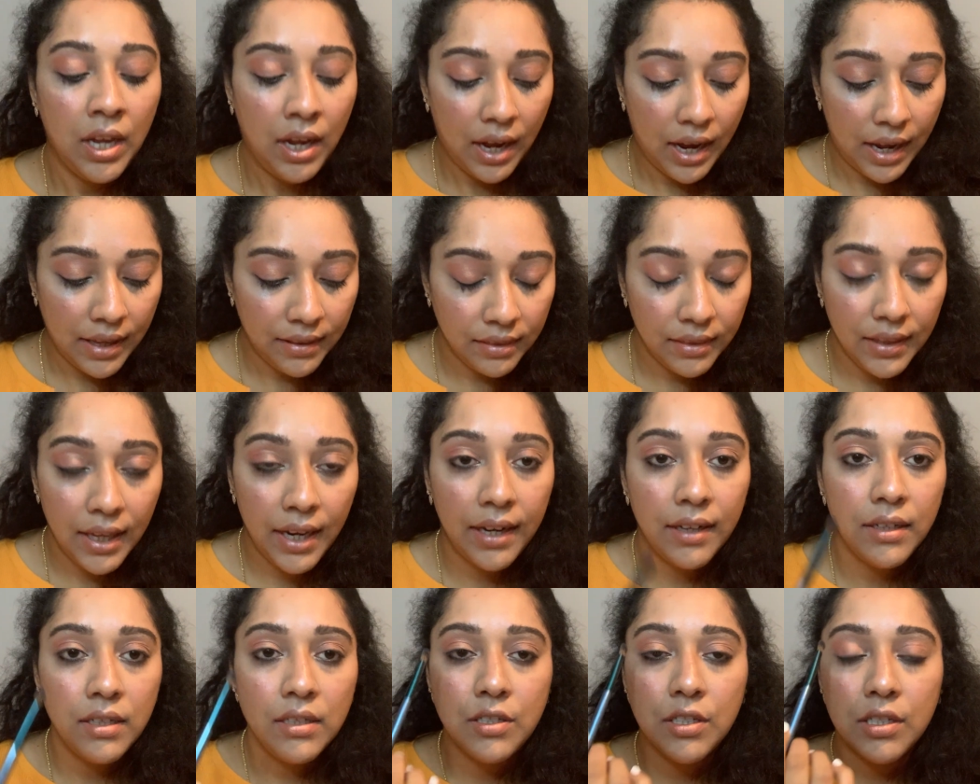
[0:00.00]
And
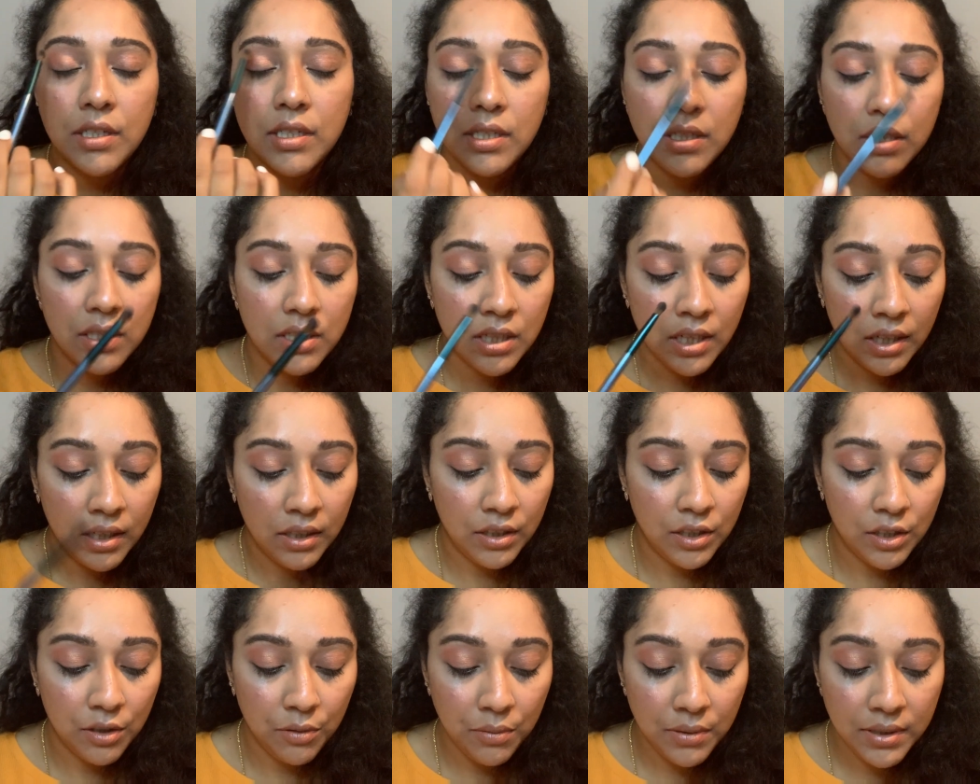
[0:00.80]
then just
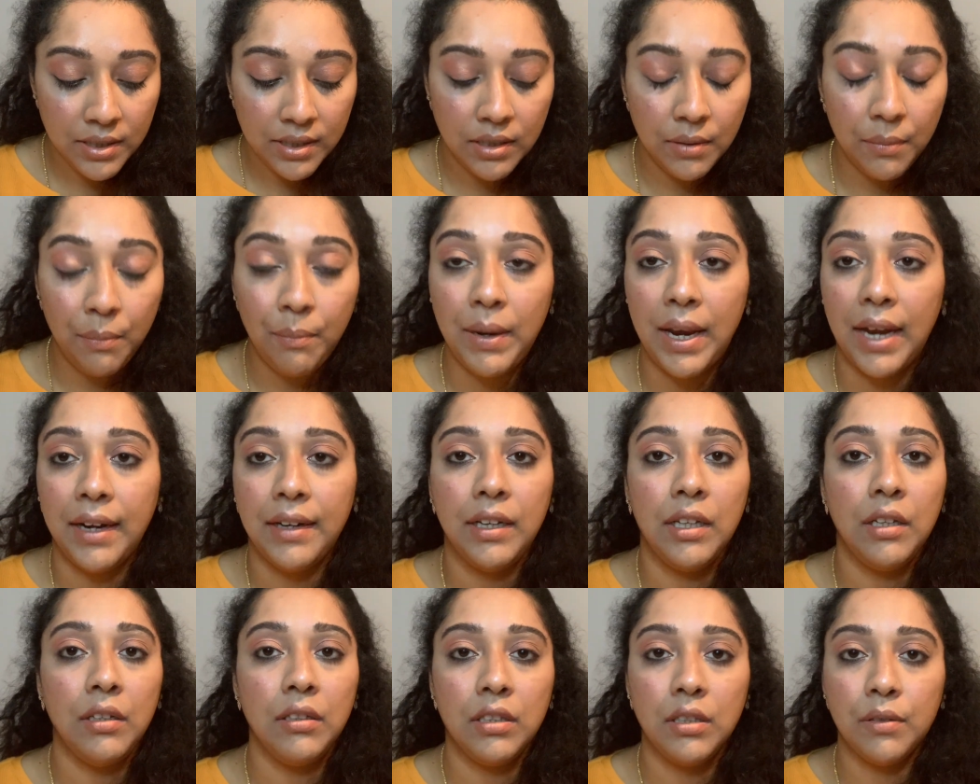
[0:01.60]
use
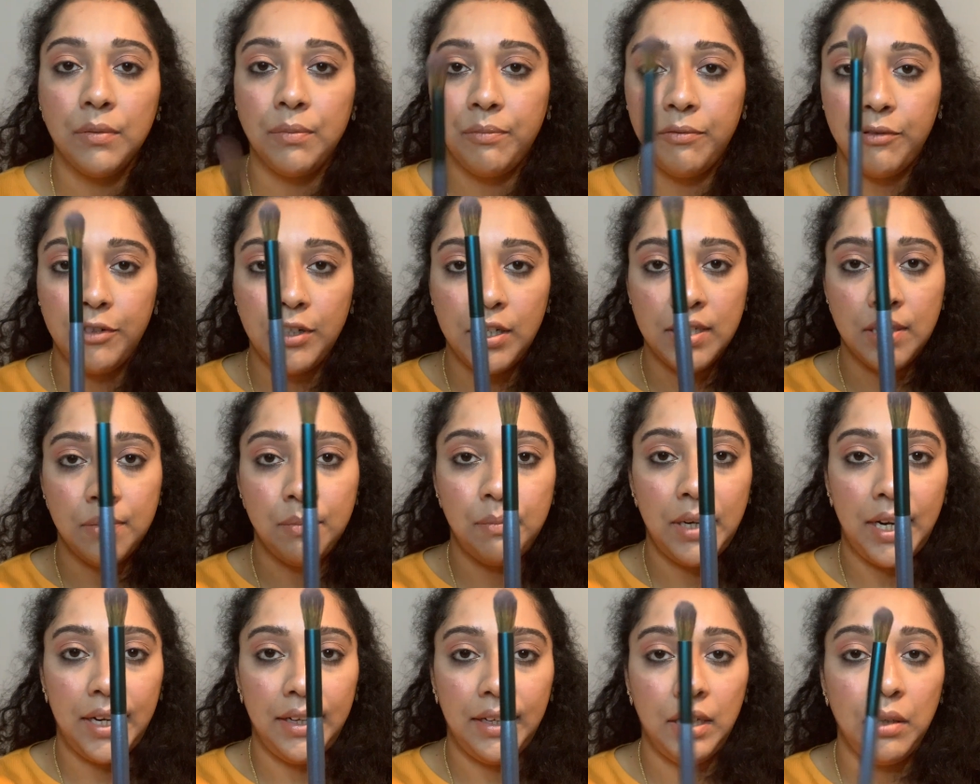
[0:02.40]
the first
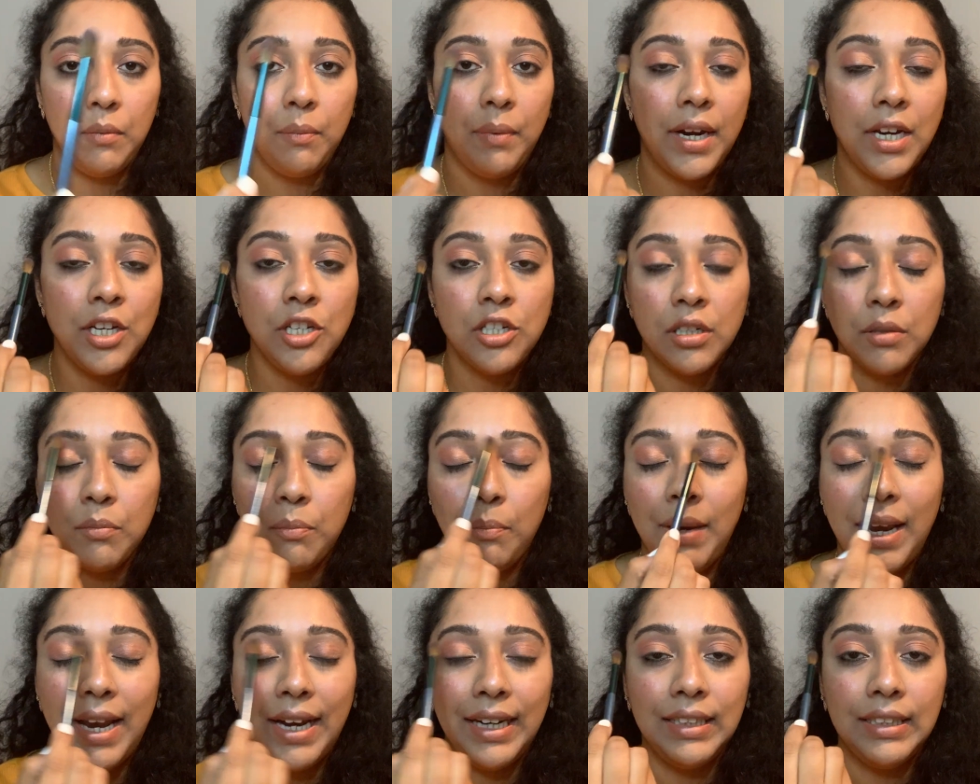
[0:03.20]
blending brush
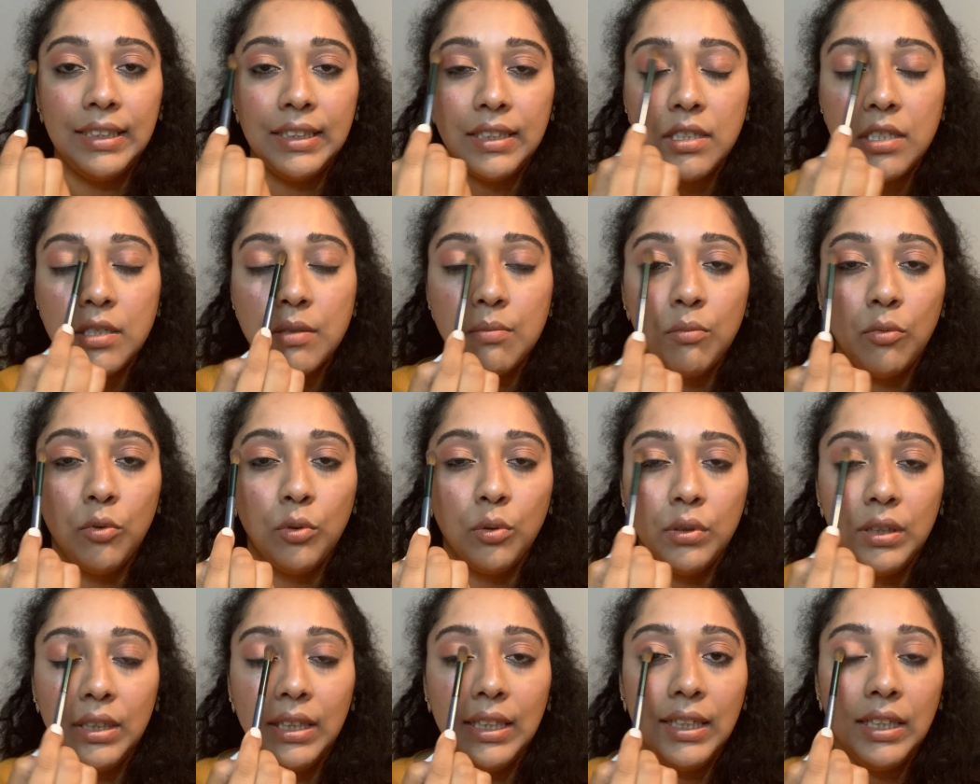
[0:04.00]
and blend it
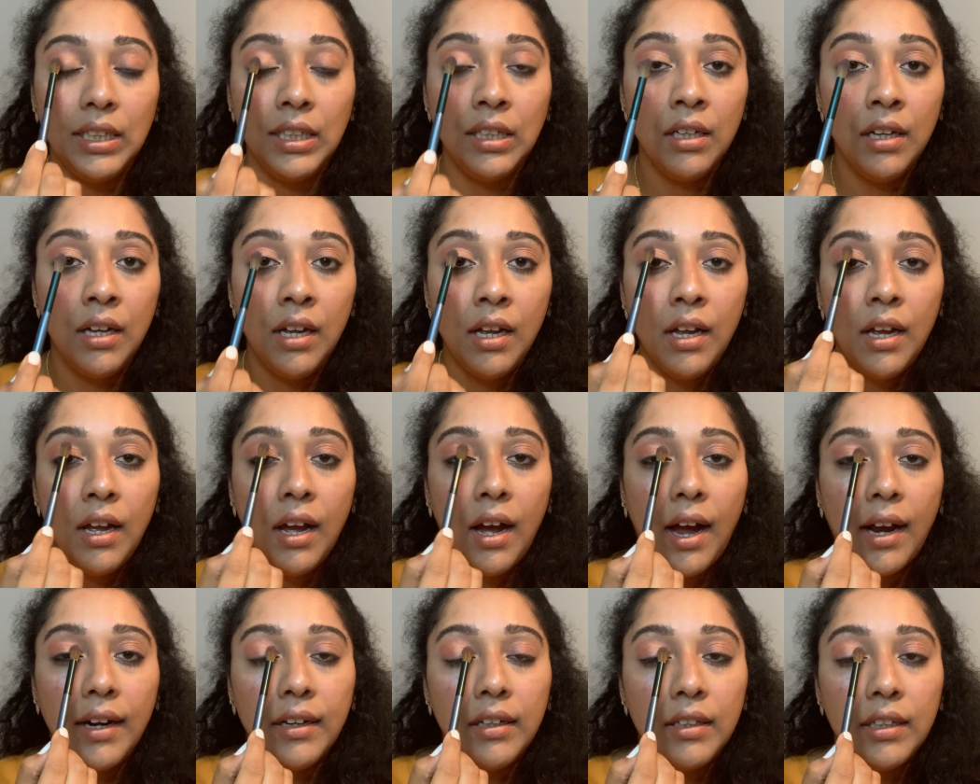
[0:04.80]
smoothly
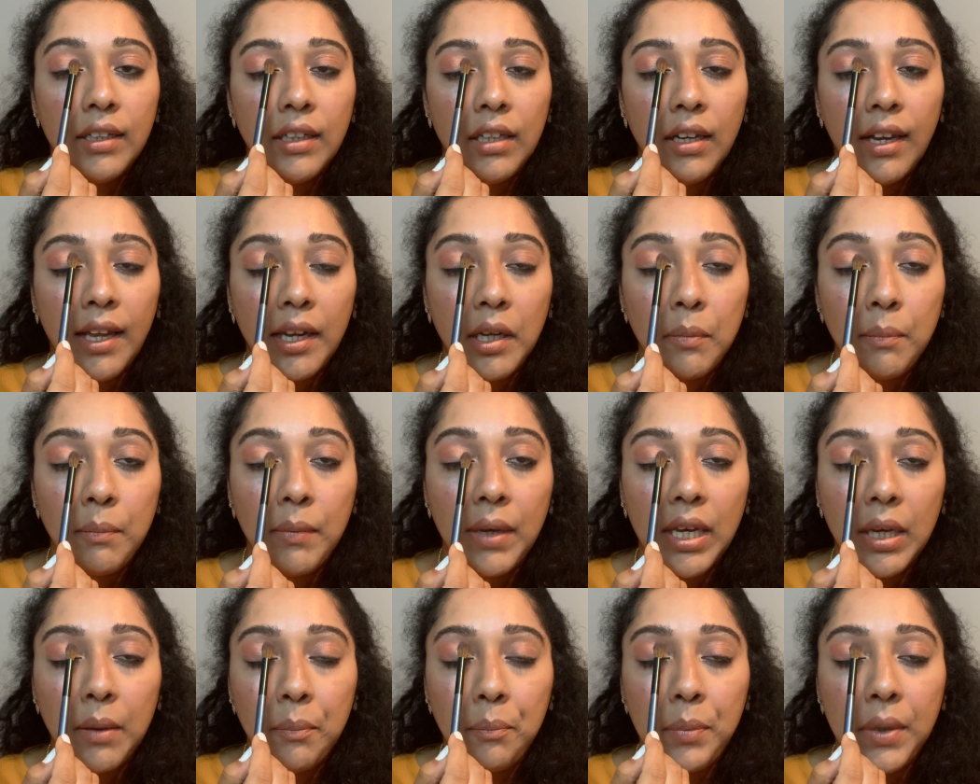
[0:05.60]
until like
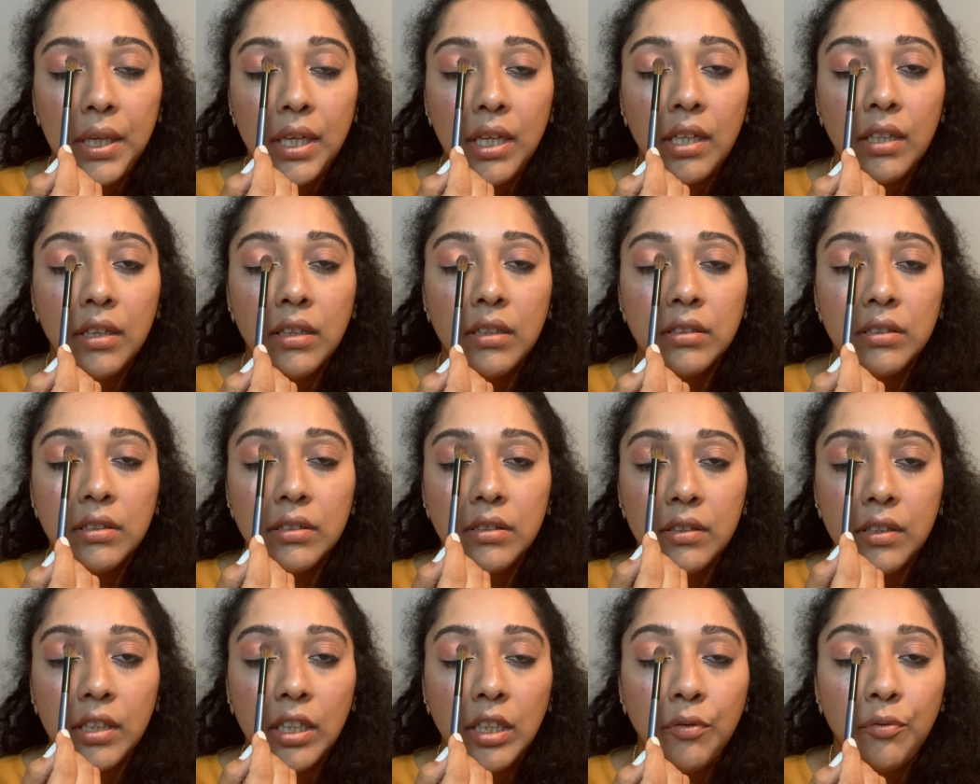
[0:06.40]
maybe the
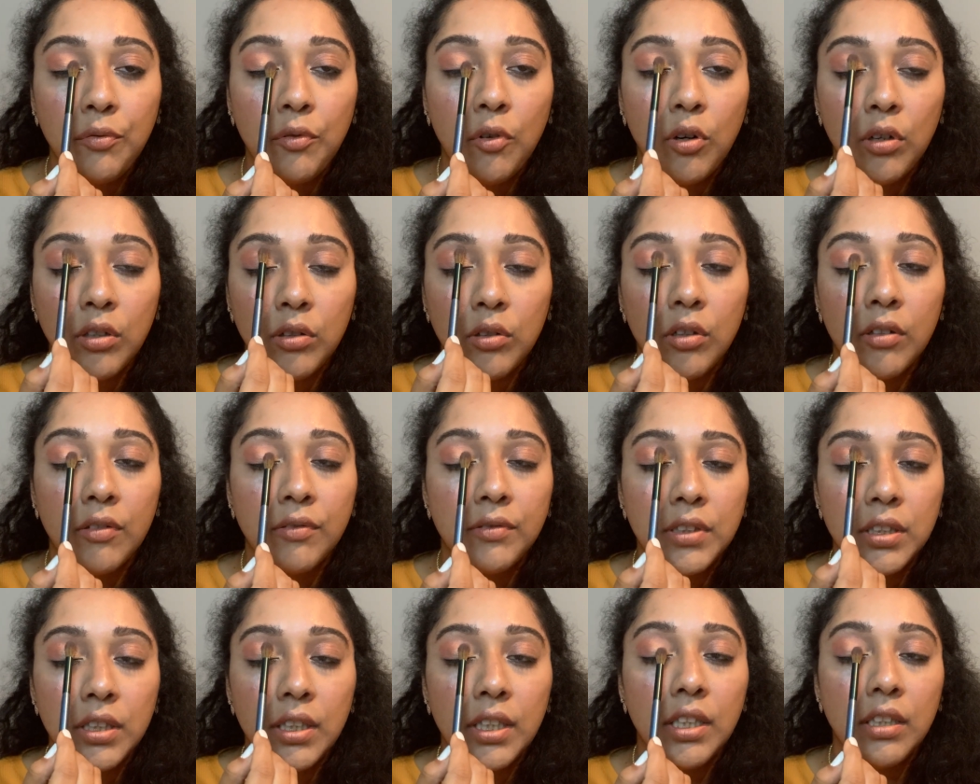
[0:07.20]
3/4
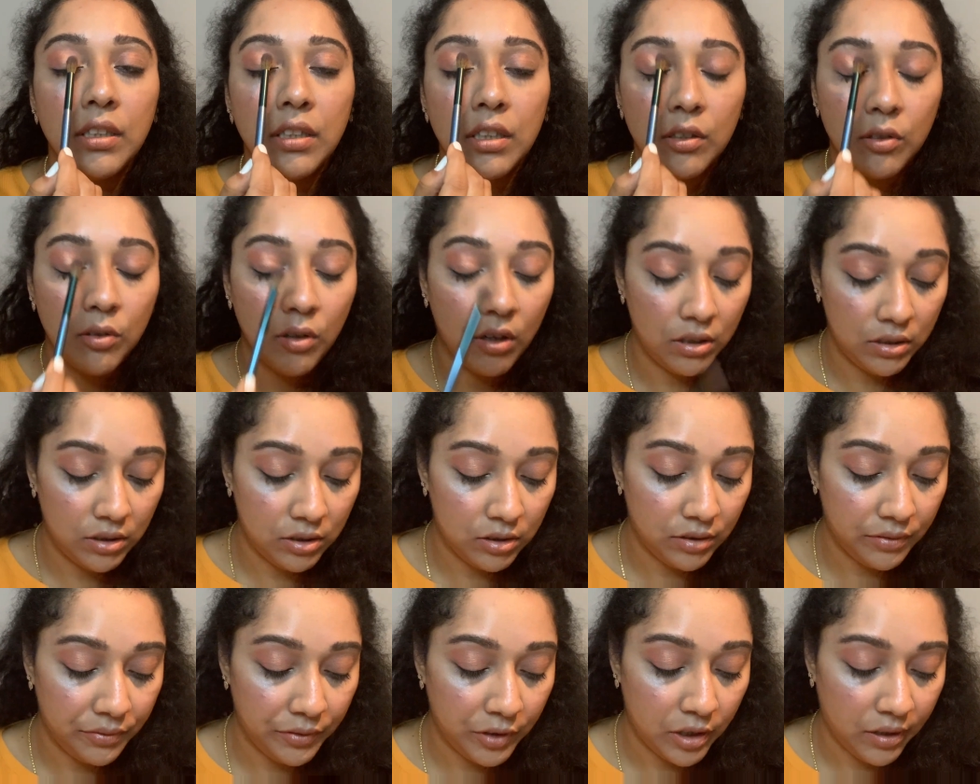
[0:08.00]
of the inner
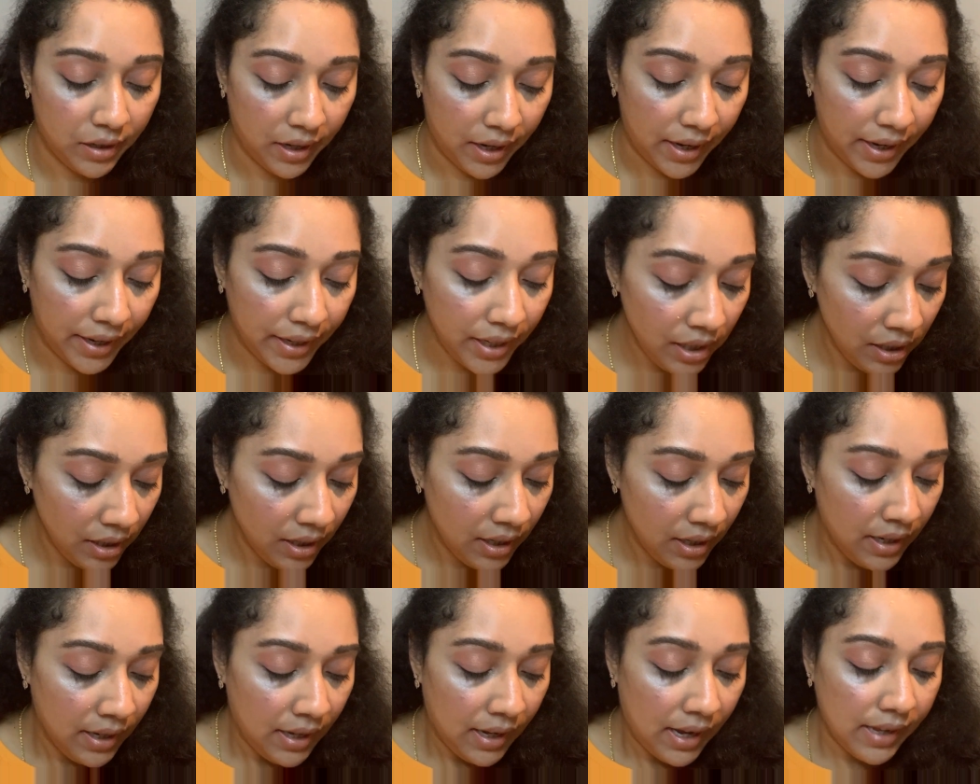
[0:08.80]
corner of your eye,
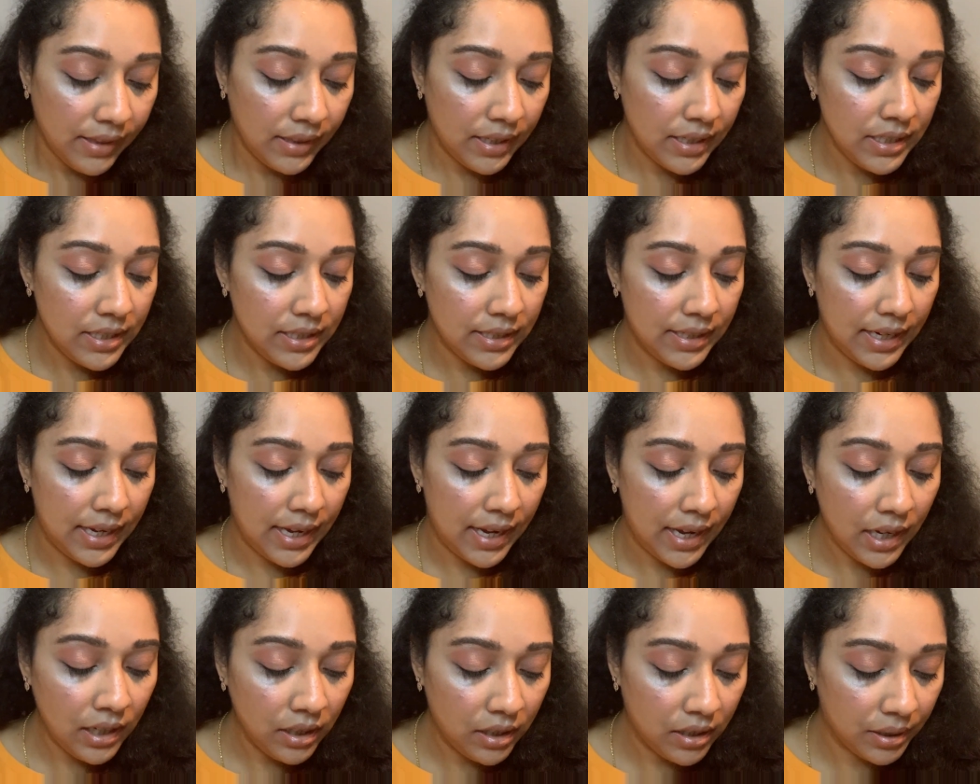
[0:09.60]
and then
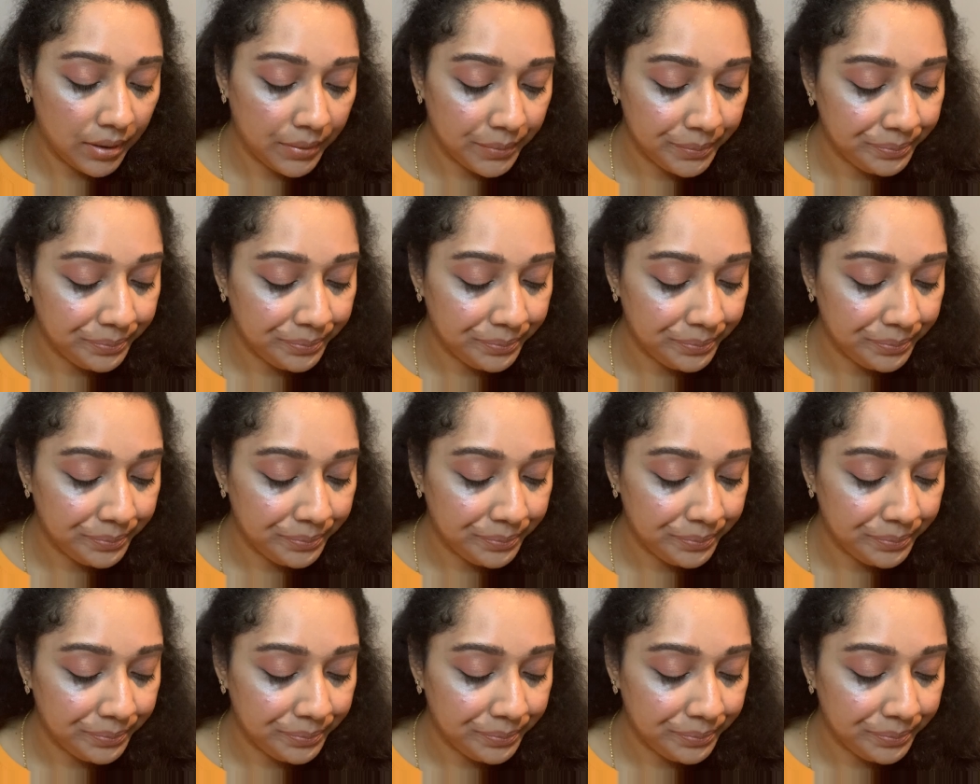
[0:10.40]
take